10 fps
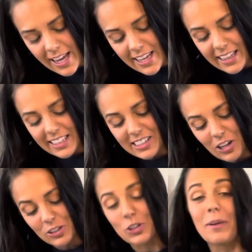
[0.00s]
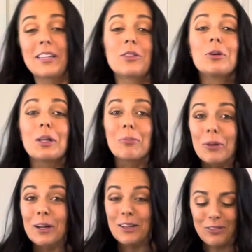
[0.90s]
This also makes a really
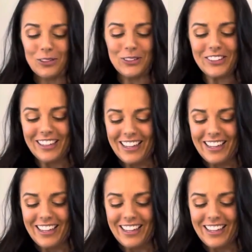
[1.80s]
pretty fruit.